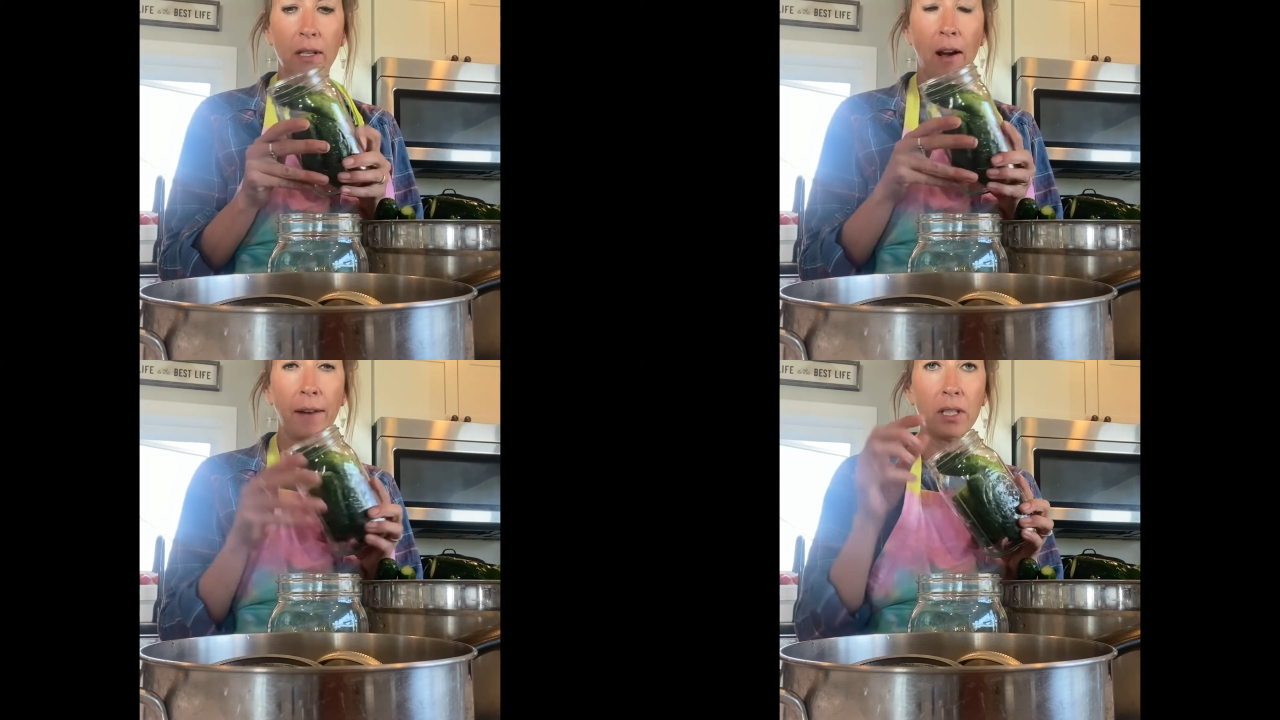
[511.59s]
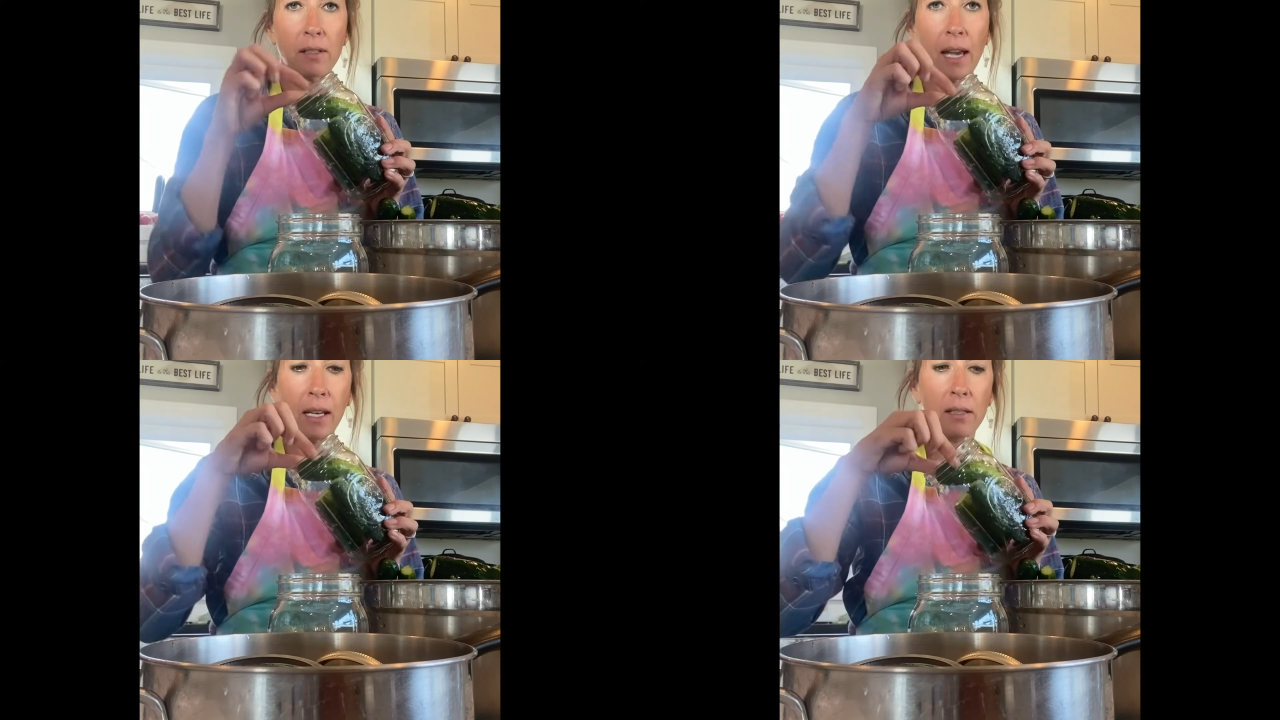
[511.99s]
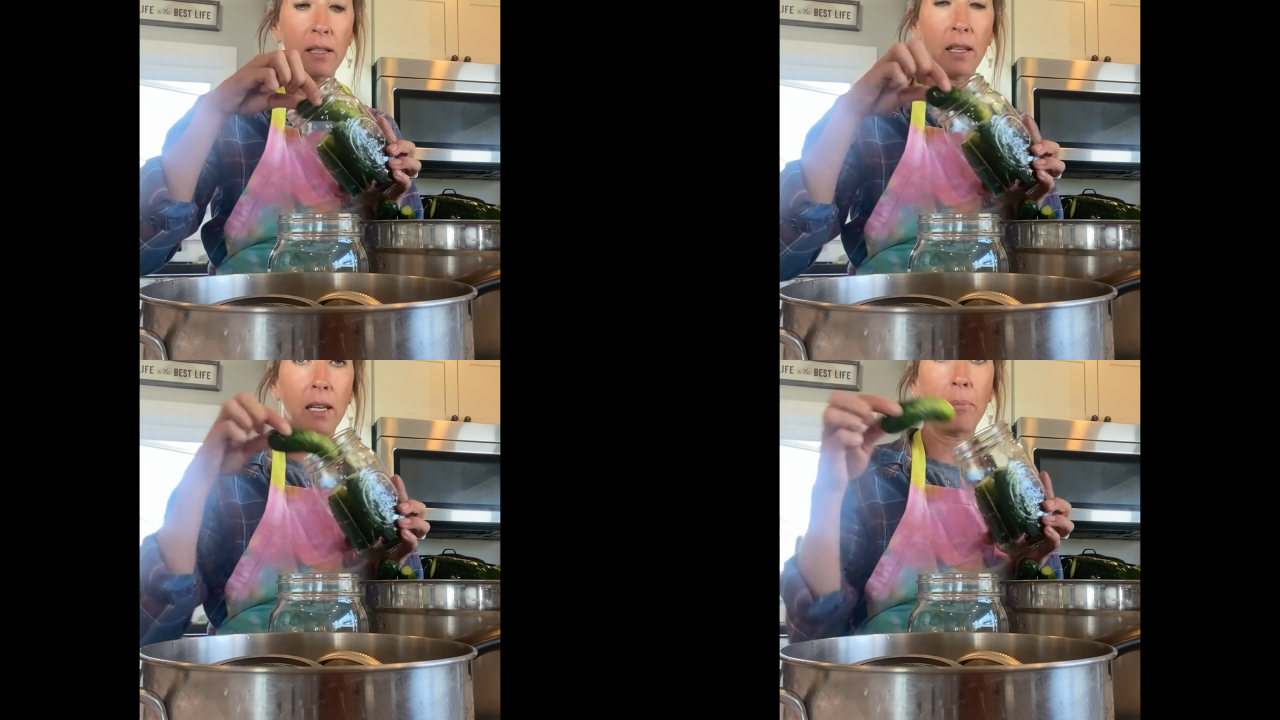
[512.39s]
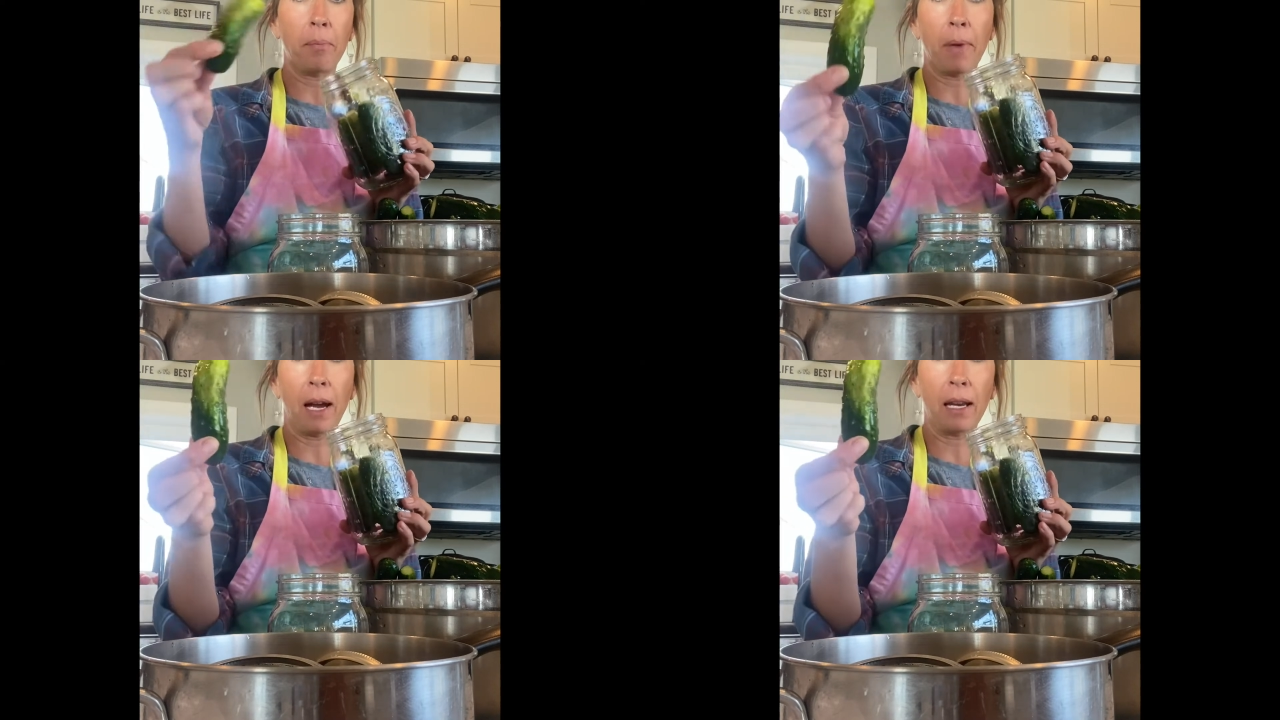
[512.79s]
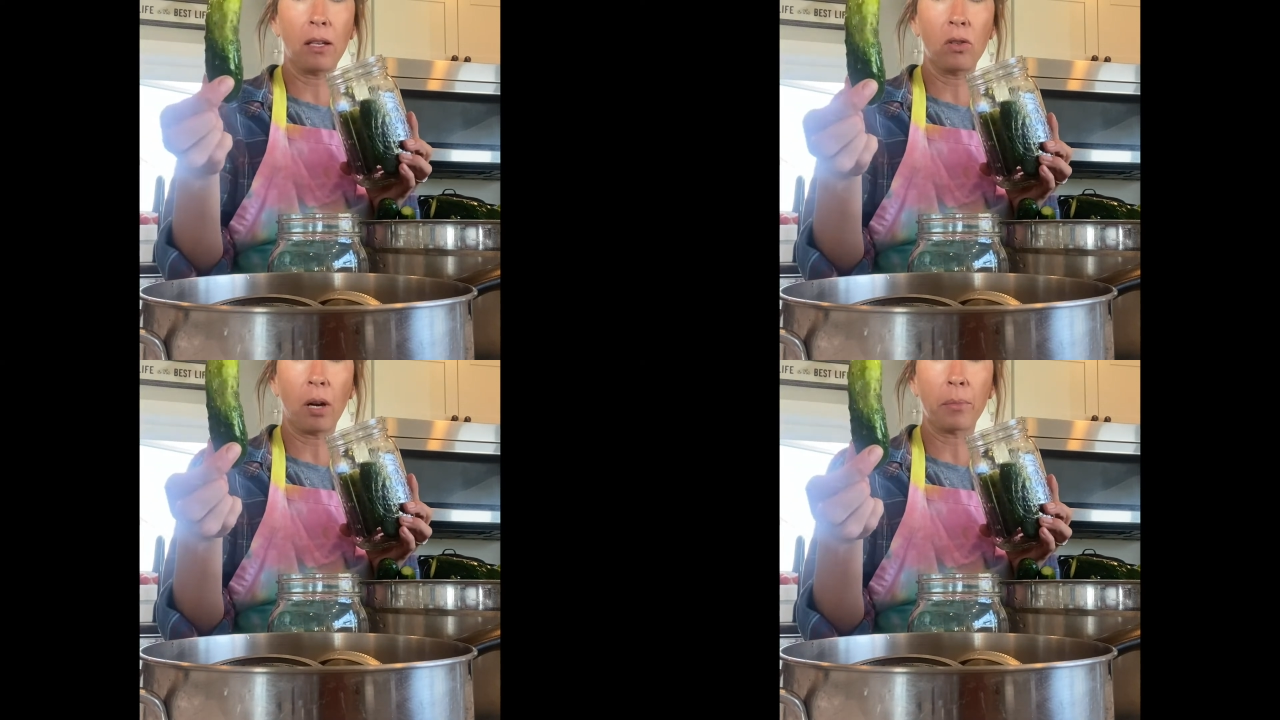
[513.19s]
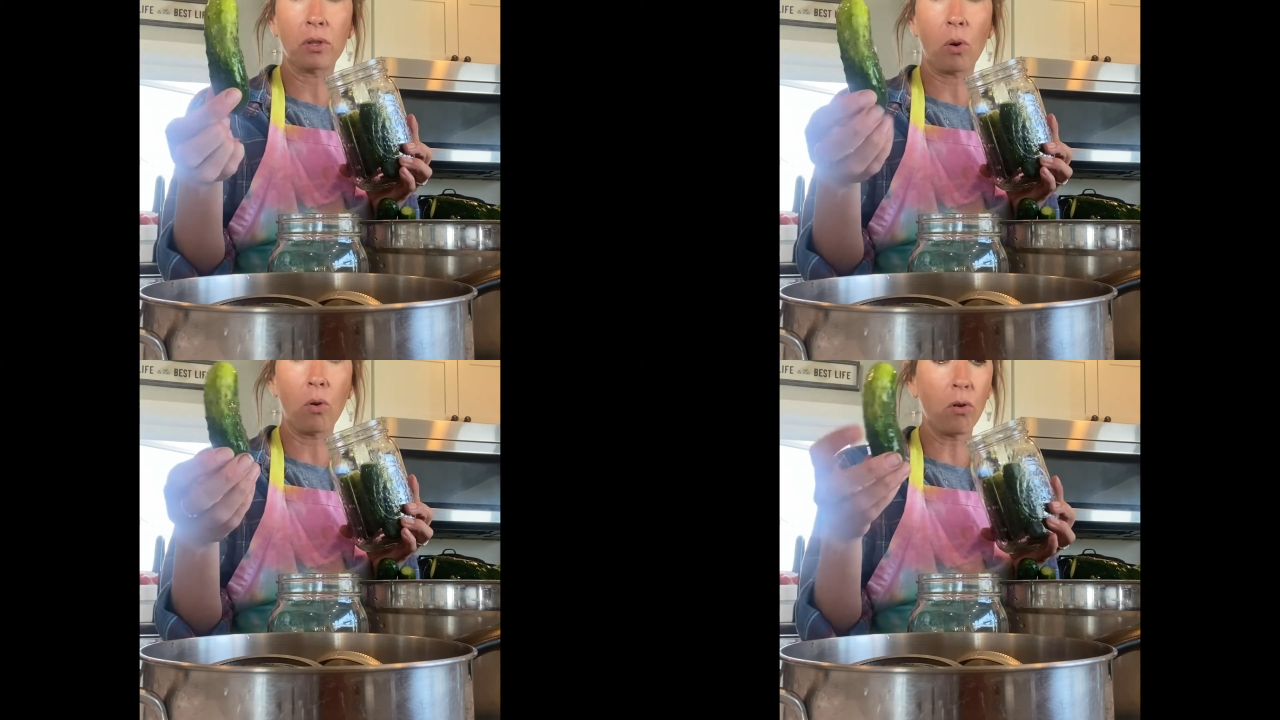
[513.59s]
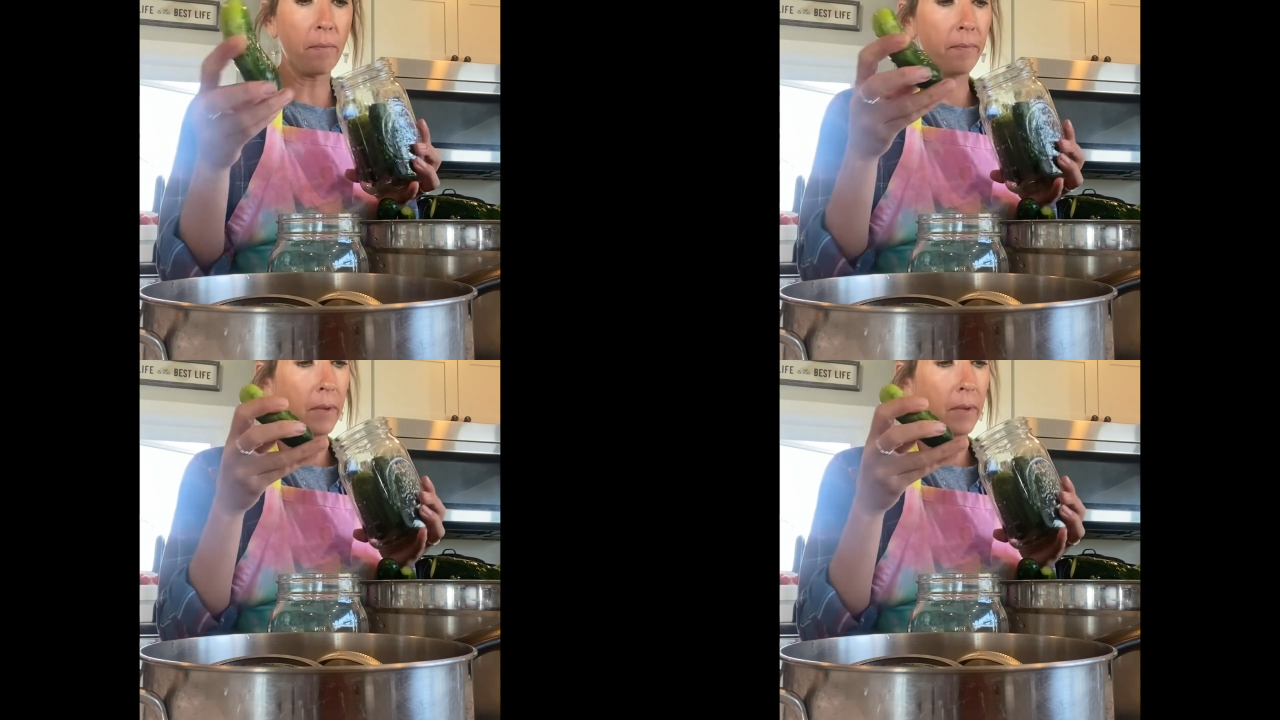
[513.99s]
Now, I've decided to keep my cucumbers whole.